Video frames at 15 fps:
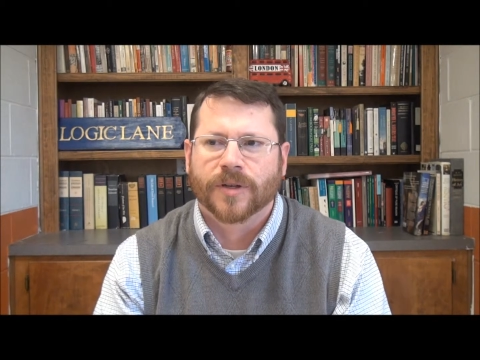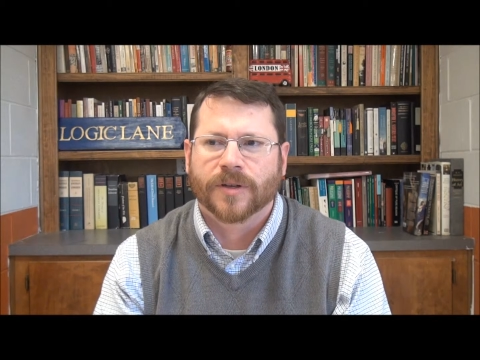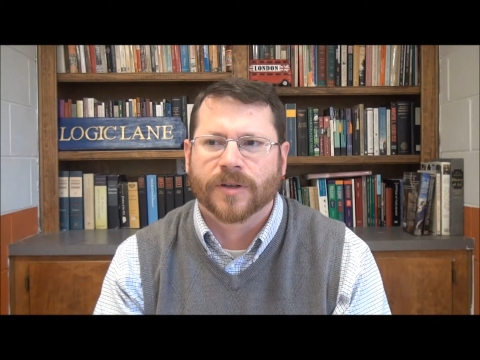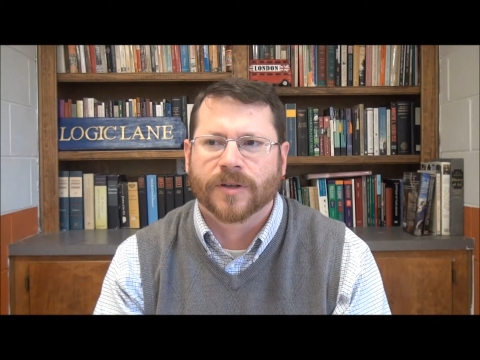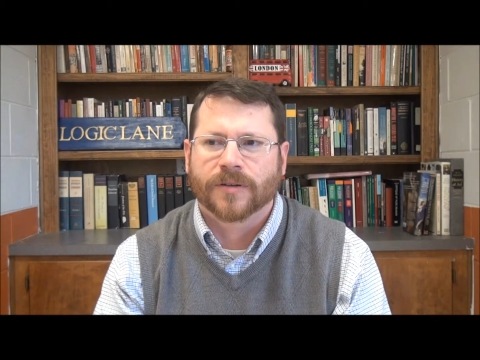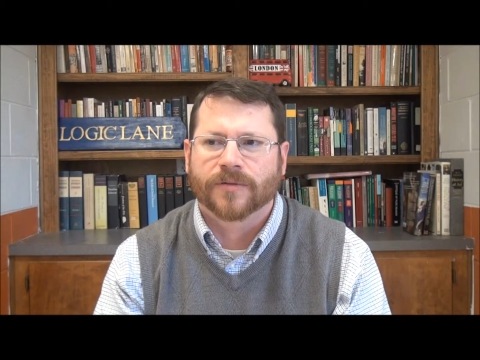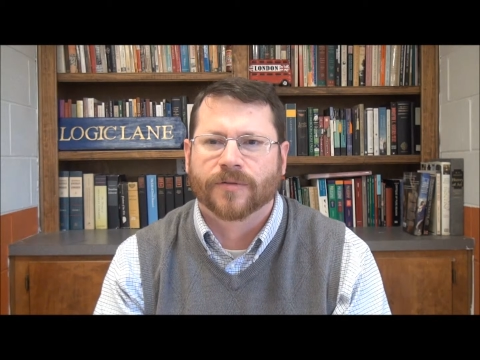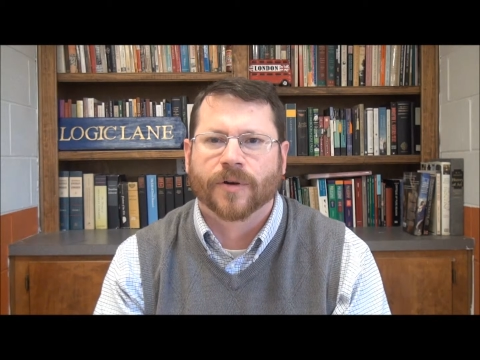
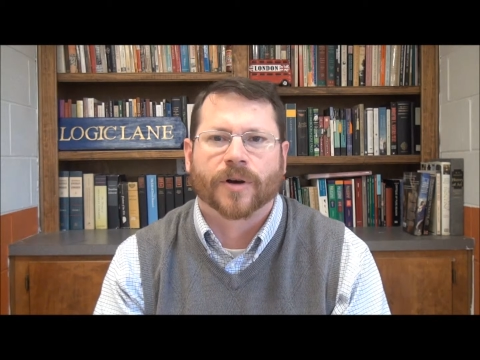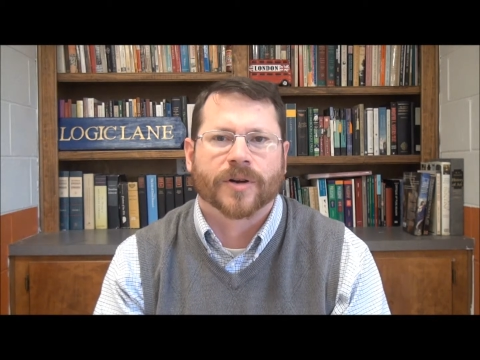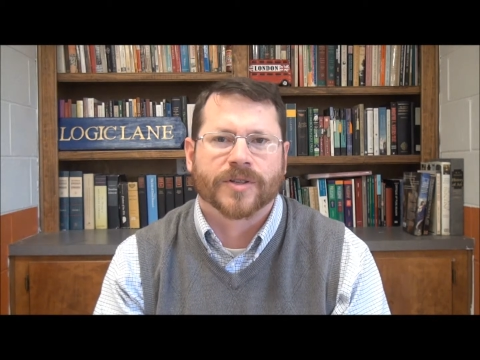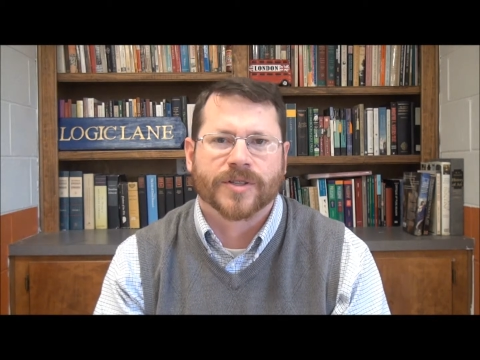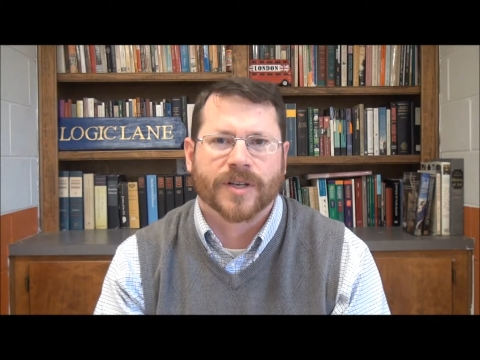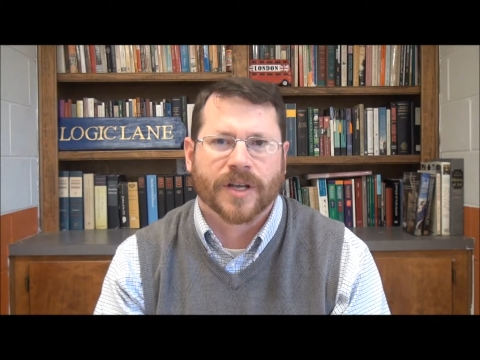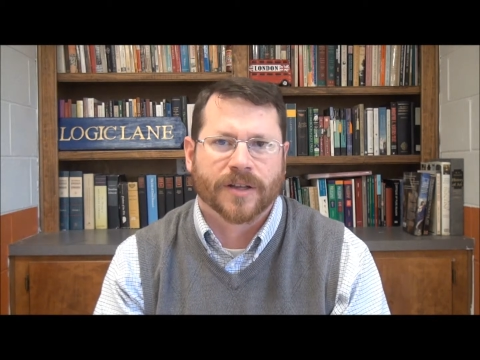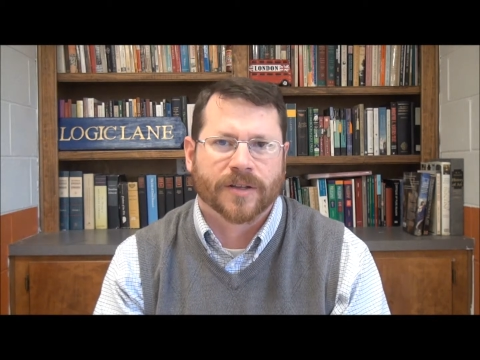the
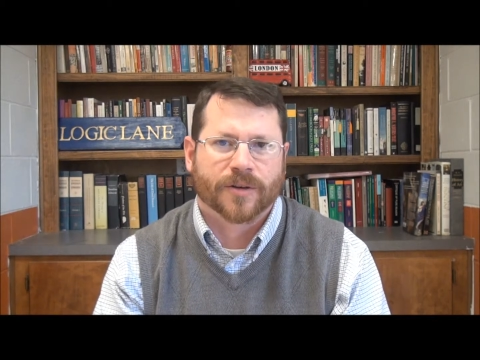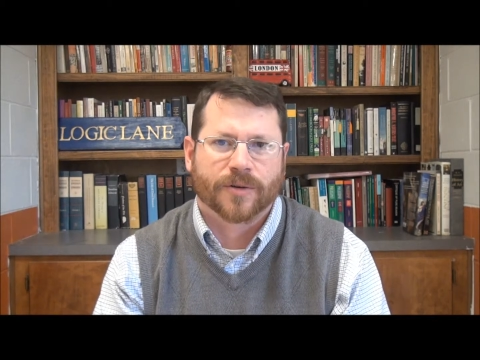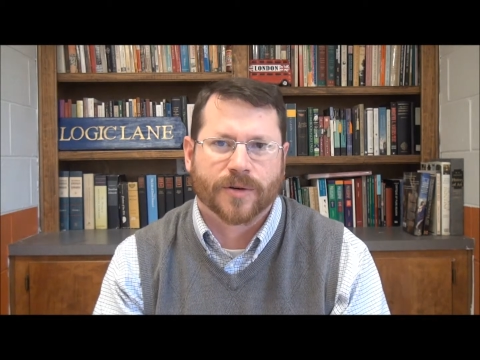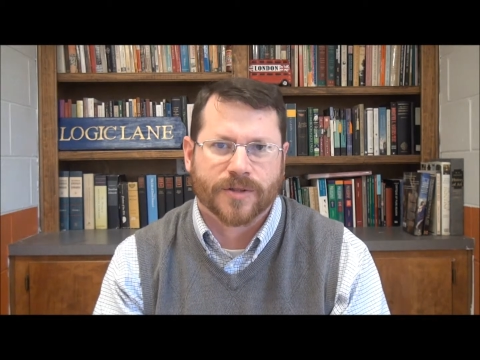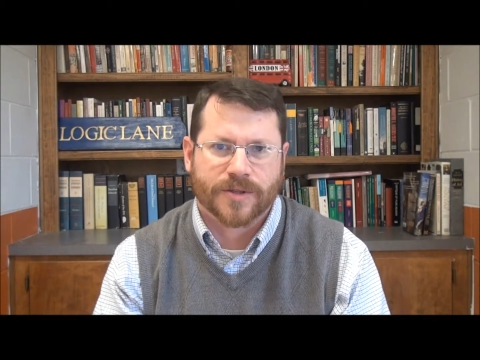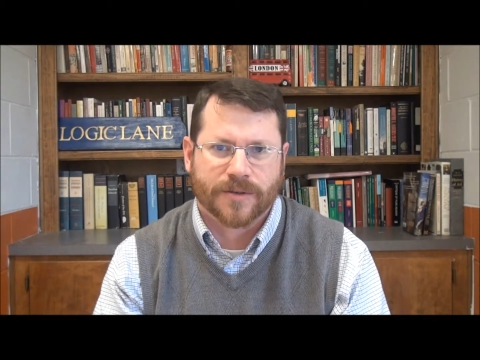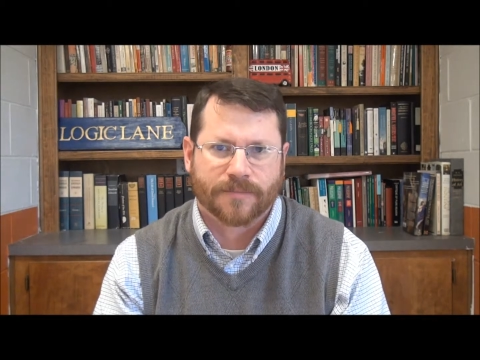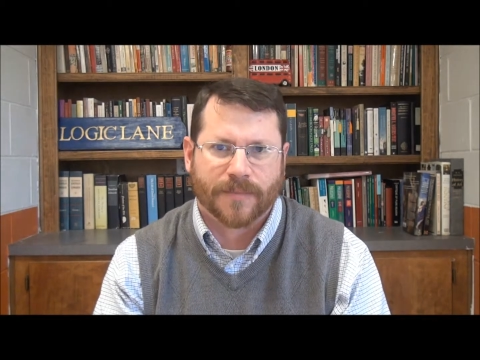verse in the
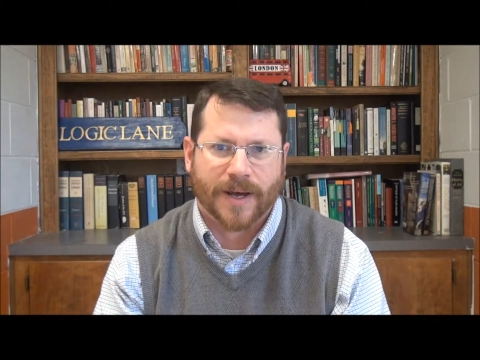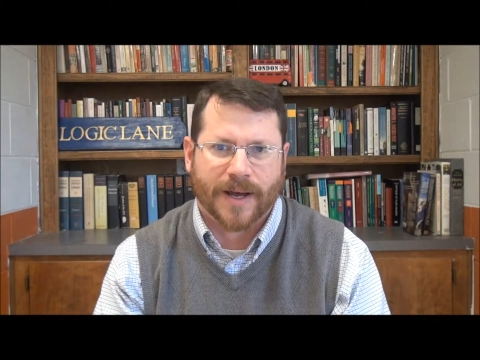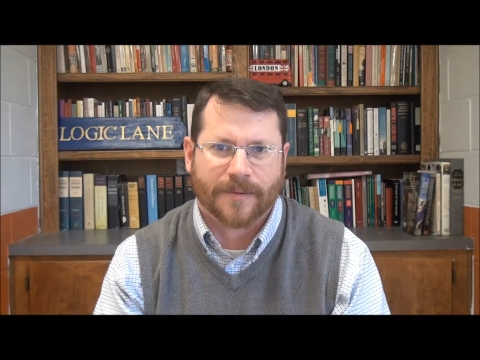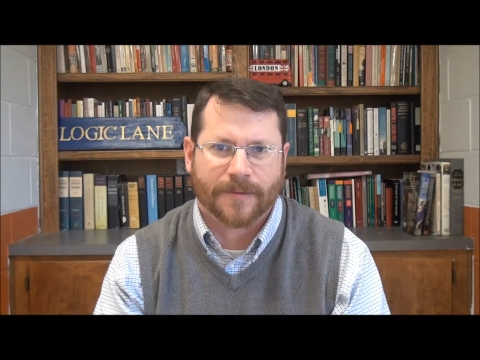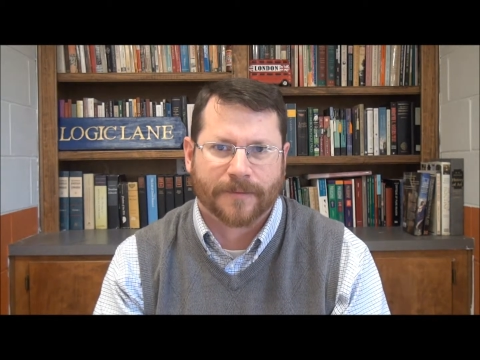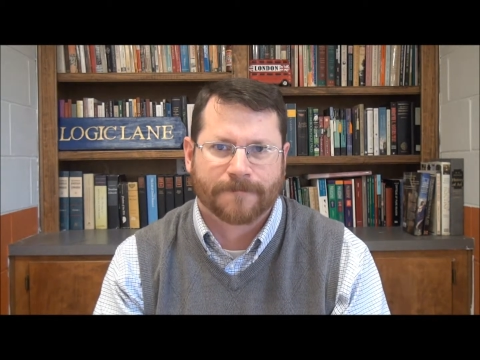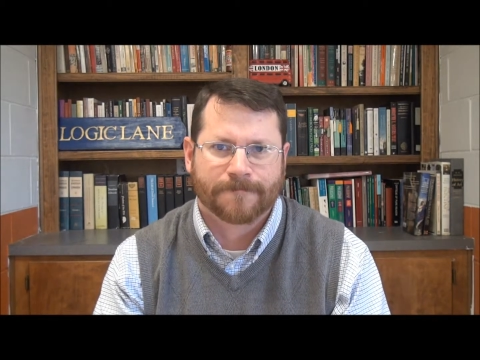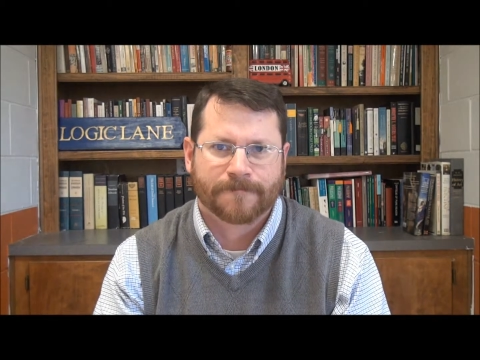Christian
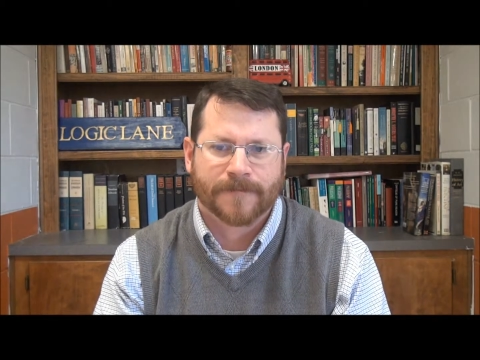Bible.